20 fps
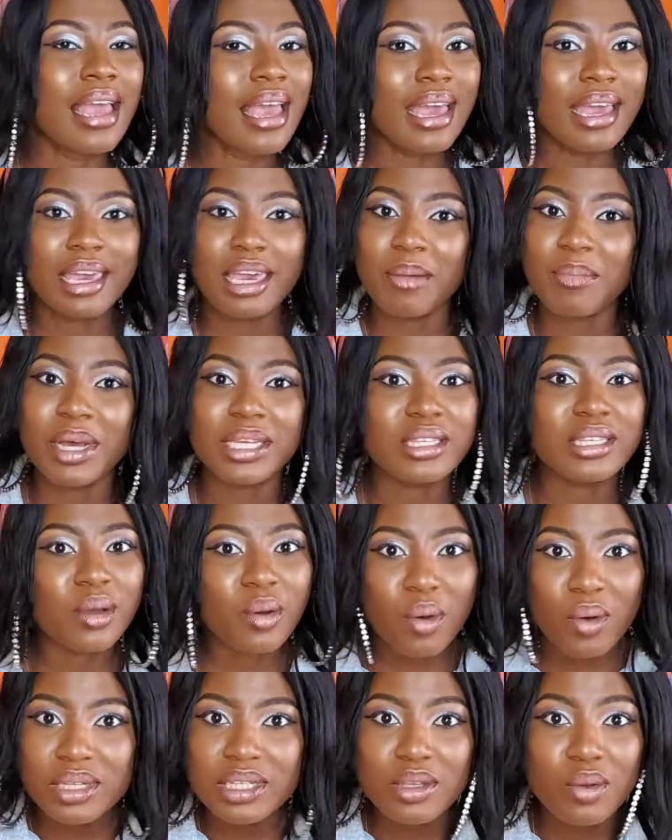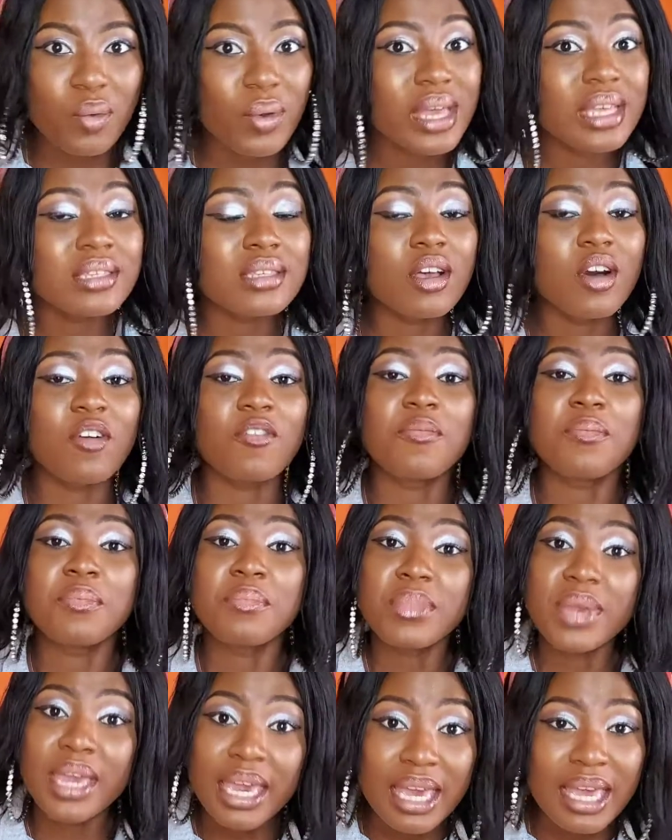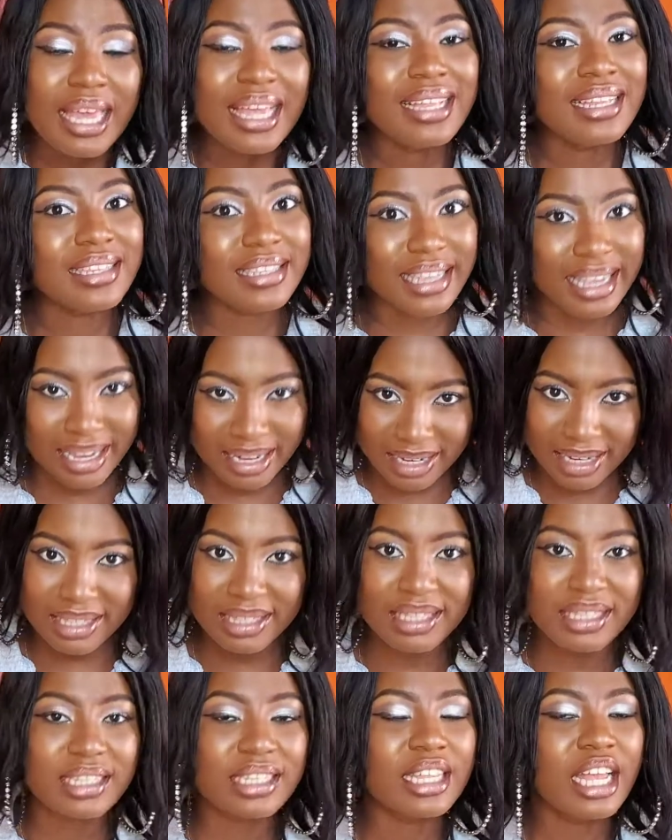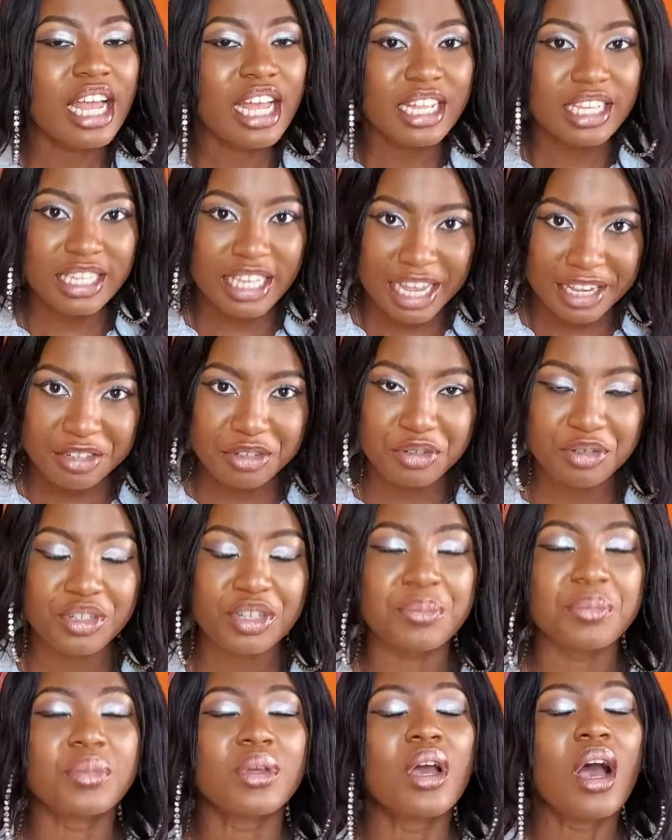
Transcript: came as a consequence of me neglecting that dream.